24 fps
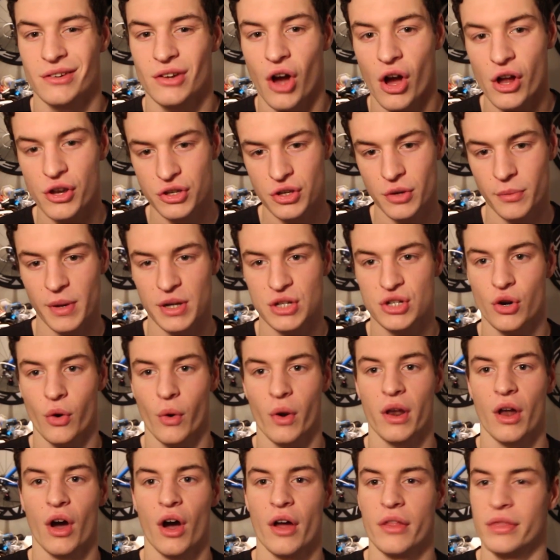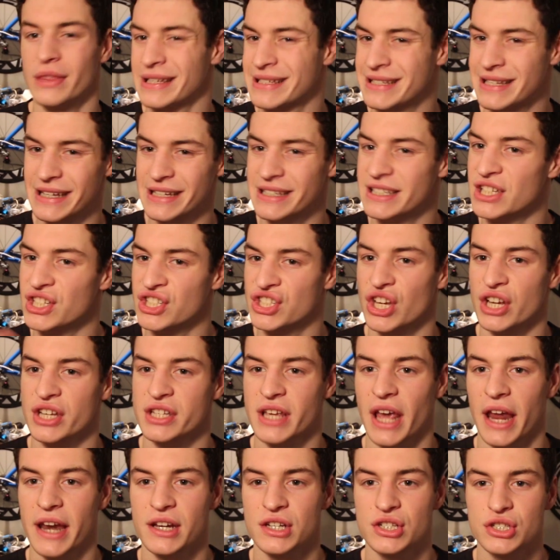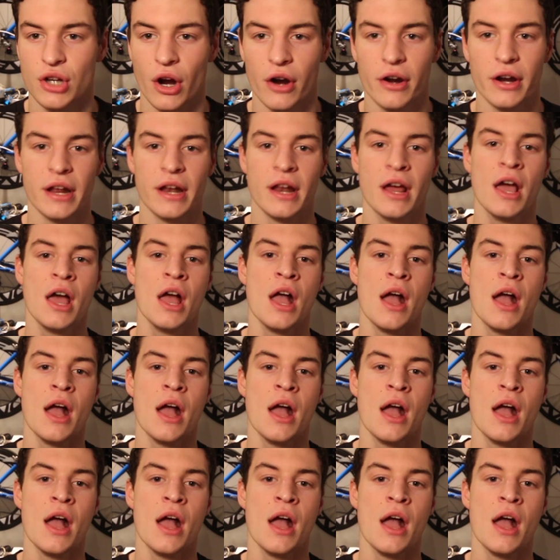Not too much going on, the season's just getting started,